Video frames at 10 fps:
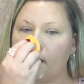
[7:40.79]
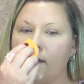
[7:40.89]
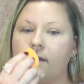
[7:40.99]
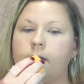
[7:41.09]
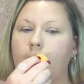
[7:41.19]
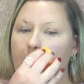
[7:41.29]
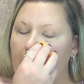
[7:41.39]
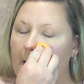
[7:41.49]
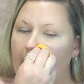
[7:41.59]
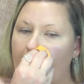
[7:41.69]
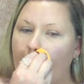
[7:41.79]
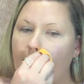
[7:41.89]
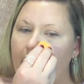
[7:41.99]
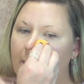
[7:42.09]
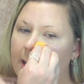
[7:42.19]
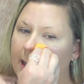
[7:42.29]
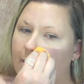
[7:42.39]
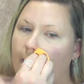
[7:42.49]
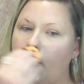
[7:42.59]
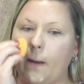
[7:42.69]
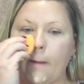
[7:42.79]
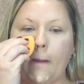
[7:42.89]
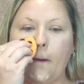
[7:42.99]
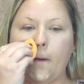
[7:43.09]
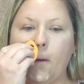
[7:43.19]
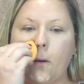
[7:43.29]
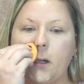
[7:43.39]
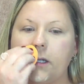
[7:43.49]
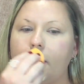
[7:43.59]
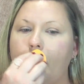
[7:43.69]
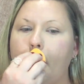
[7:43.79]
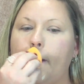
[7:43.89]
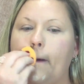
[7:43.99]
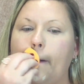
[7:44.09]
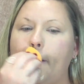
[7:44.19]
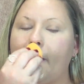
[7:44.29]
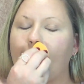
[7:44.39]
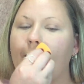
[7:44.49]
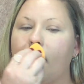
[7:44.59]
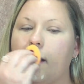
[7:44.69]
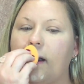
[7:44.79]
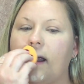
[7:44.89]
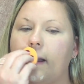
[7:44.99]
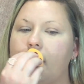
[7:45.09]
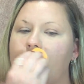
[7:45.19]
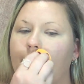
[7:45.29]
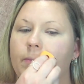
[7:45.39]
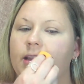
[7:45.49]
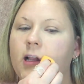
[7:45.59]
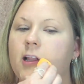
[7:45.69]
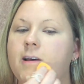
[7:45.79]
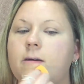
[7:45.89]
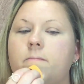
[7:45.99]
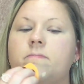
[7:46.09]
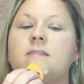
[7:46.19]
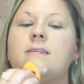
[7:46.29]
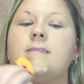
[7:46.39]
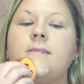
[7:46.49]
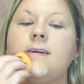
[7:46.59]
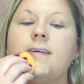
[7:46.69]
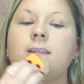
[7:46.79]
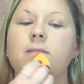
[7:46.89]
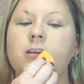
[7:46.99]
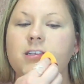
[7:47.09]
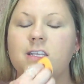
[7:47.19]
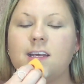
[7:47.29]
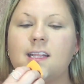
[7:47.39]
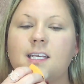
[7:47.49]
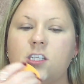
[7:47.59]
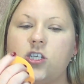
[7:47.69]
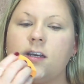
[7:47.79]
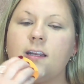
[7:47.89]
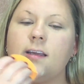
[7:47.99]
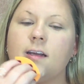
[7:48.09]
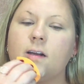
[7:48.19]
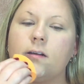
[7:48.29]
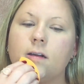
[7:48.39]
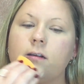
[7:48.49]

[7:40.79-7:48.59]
Good job. We're gonna get right around the little corners of the nose, on top of the lip, and then just get this chin here.